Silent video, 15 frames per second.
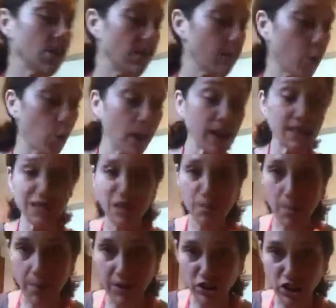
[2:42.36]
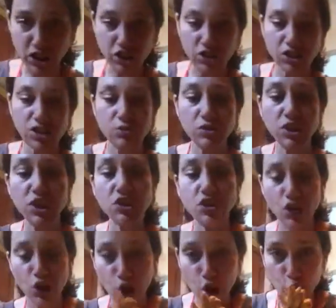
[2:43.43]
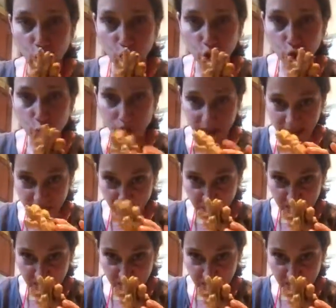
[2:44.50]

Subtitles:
So I have a quick tip about ginger. So ginger, this is a